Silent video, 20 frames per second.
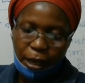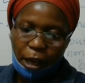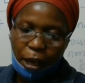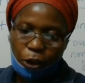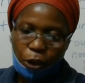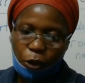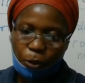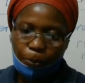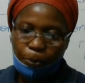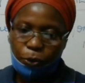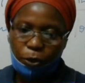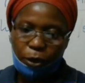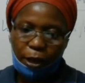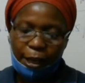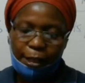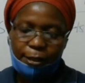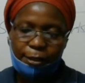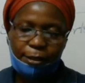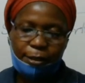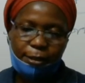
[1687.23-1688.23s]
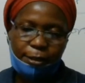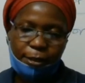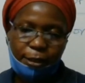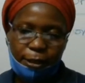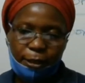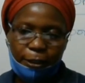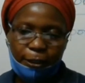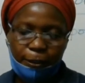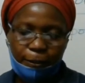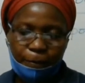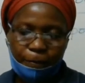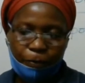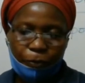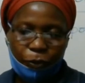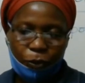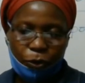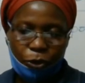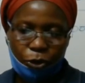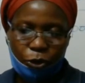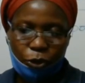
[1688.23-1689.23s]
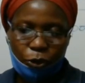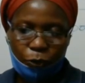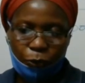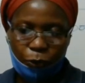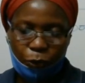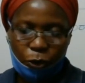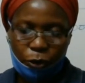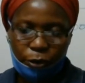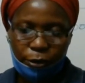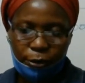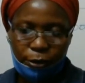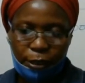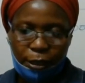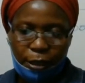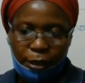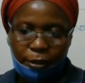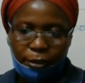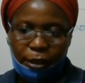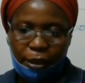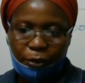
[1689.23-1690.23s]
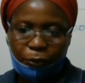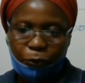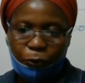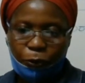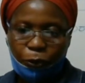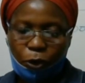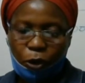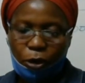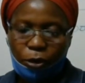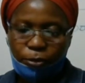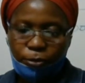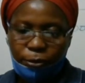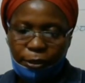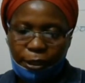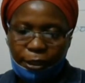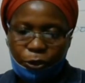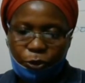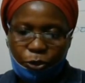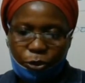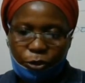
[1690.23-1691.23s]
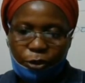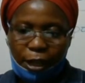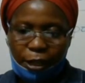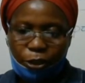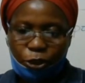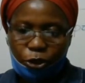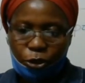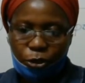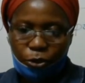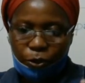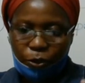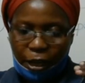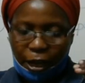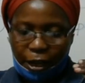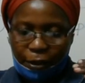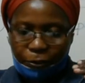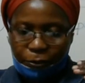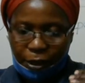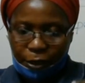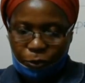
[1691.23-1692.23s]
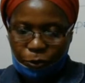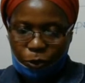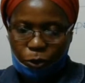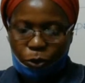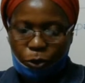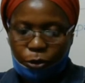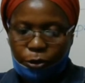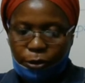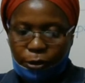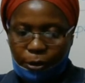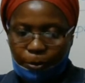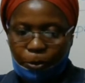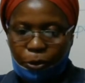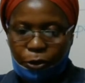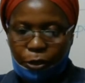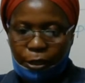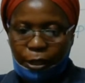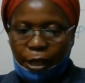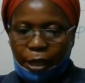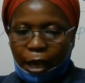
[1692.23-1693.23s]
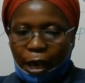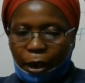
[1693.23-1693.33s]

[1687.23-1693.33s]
I hope you can see on your phone that from the introduction, we have what we call the body.